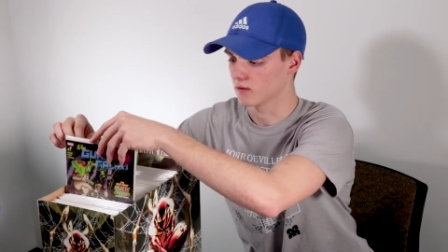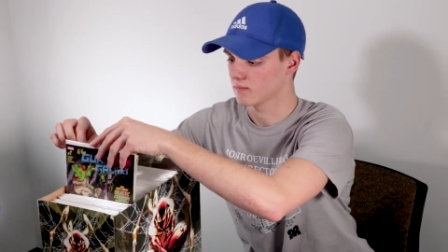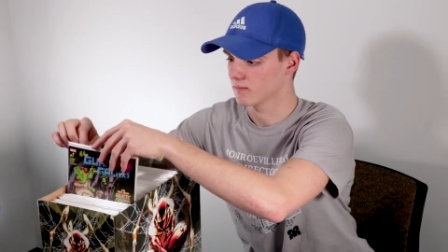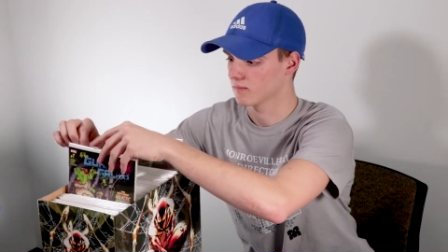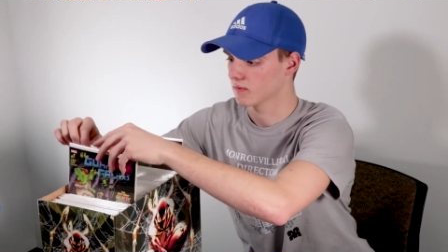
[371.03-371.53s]

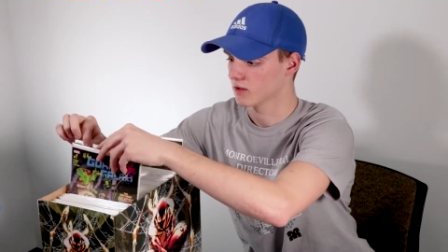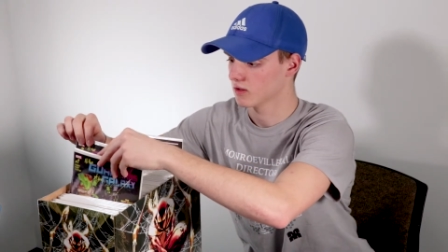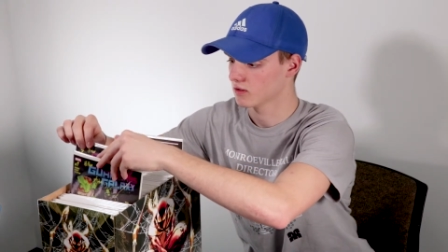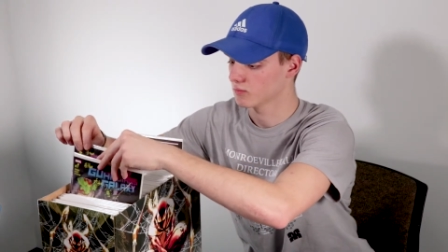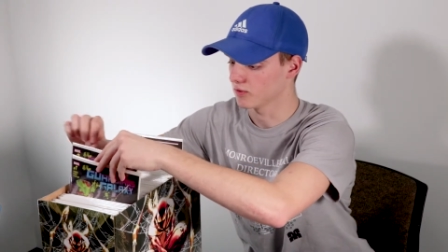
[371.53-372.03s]

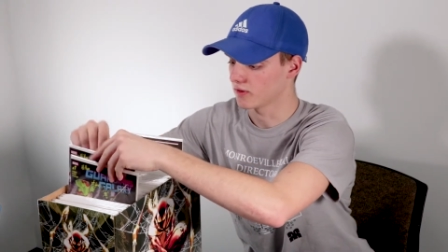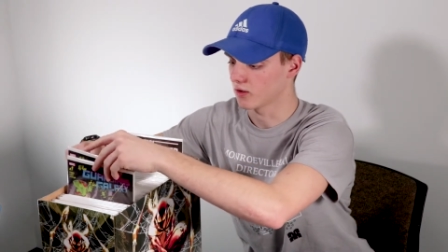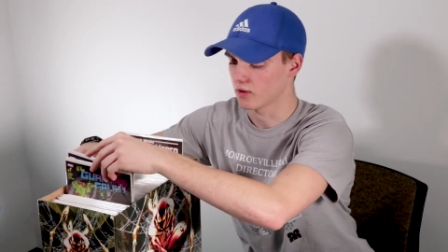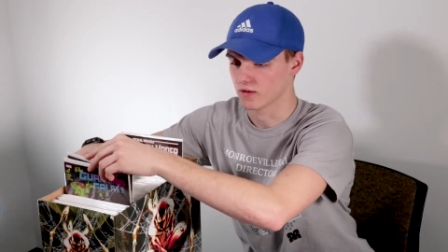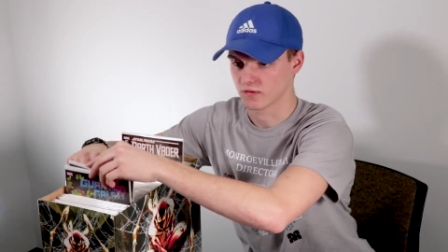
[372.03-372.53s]
Let's put that
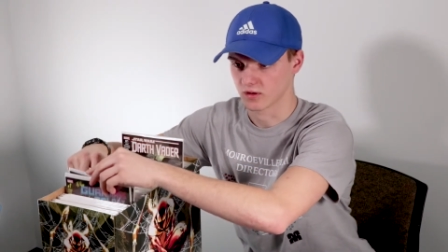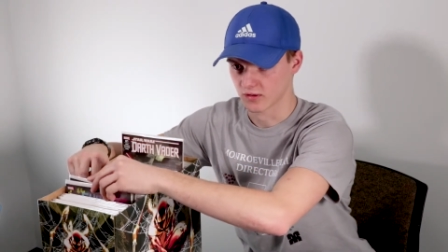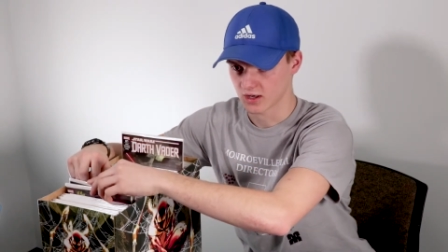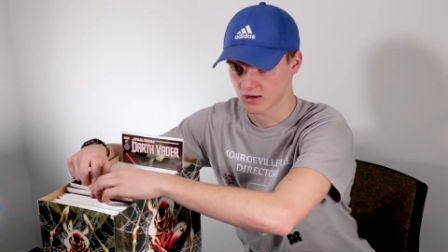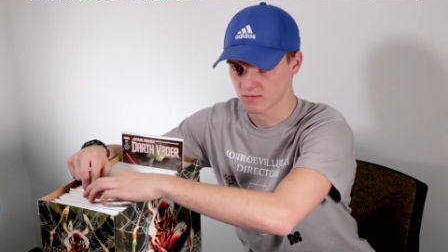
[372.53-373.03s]
right in front of
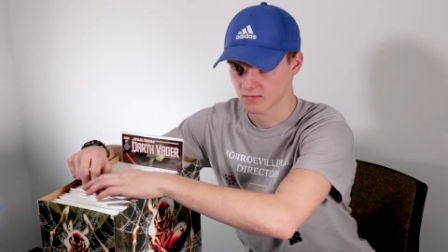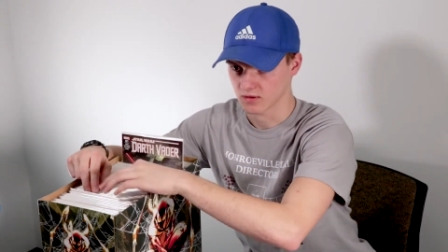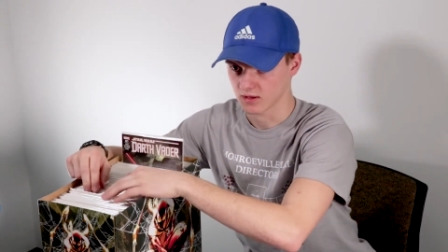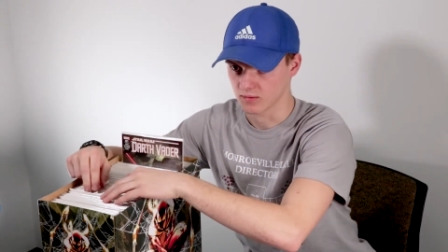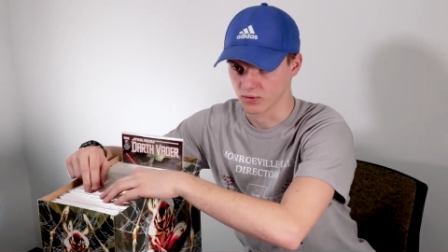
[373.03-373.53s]
there
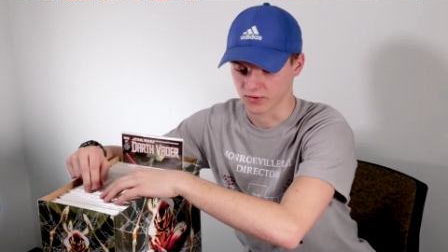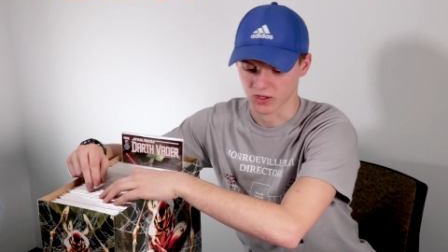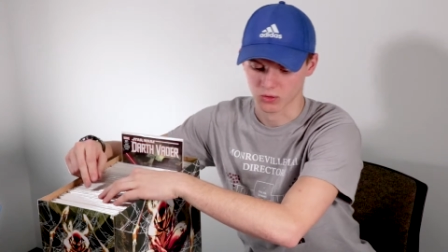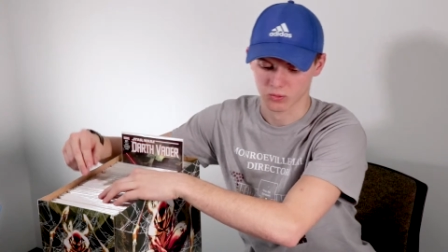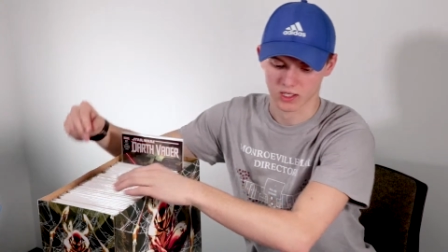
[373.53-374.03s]
and put
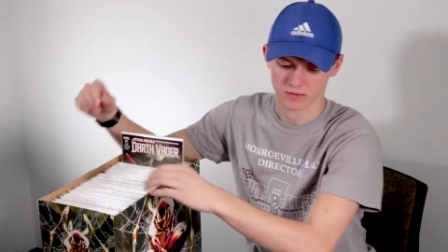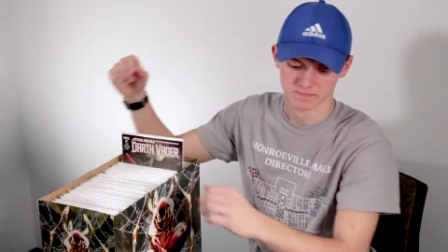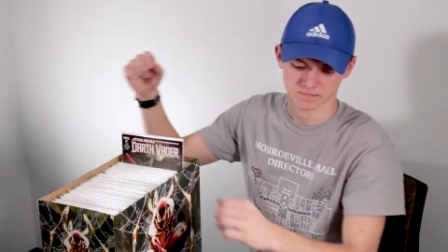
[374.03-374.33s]
that away.